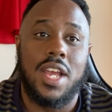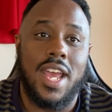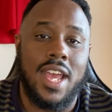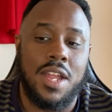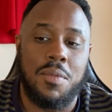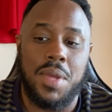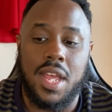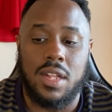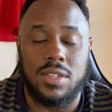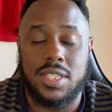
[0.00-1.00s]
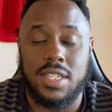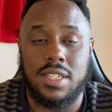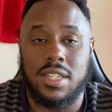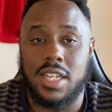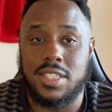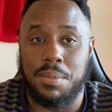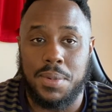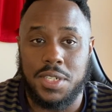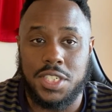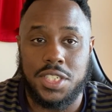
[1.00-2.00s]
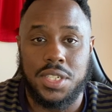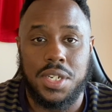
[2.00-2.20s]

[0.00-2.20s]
And Mikel Arteta likes to push